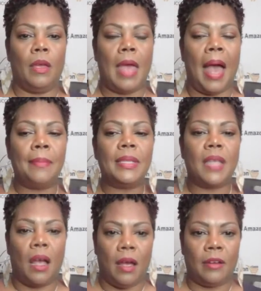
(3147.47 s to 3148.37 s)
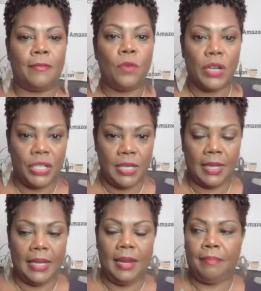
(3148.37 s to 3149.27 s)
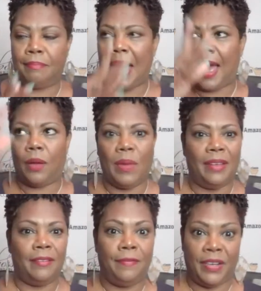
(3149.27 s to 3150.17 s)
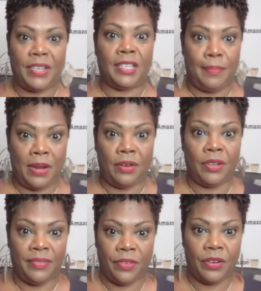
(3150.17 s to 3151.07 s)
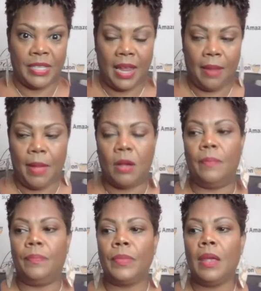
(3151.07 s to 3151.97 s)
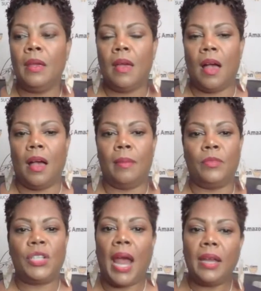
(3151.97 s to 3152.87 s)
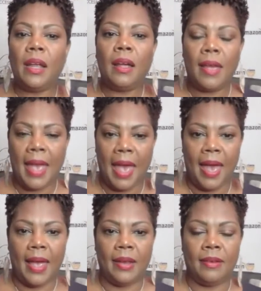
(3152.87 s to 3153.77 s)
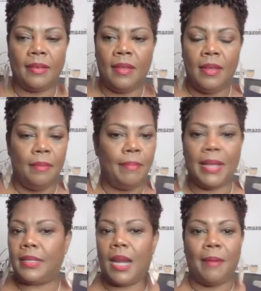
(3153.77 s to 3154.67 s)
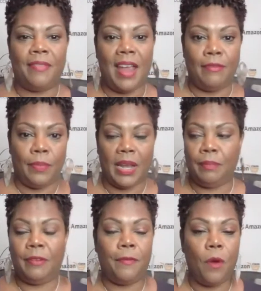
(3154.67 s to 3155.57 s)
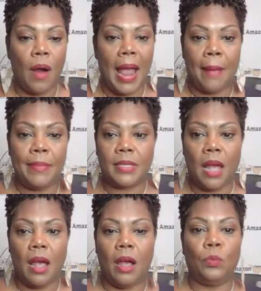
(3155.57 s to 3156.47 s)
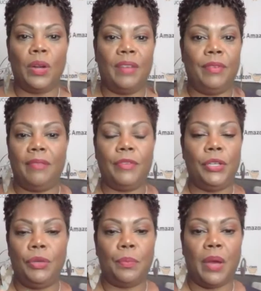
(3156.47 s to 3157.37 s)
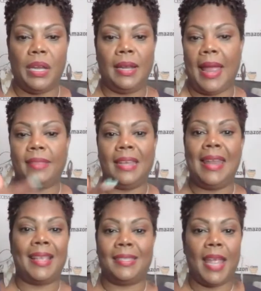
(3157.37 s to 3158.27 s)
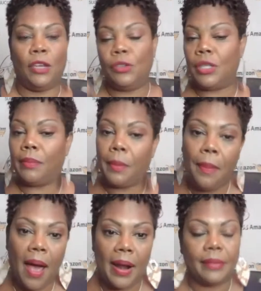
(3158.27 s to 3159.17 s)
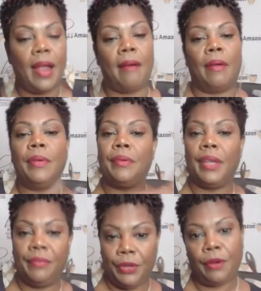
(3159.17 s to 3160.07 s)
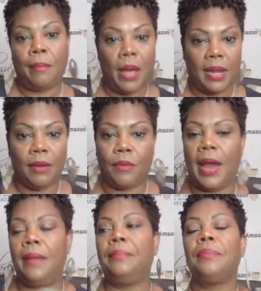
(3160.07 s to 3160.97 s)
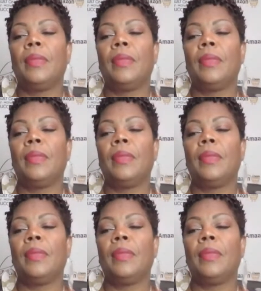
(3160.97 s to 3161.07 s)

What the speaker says: Amazon, unfortunately, back when fidget spinners first came out, China had messed it up for everybody. Before, Amazon would have given you money like the next day. You ship the product, all right, we're going to give you your money, right?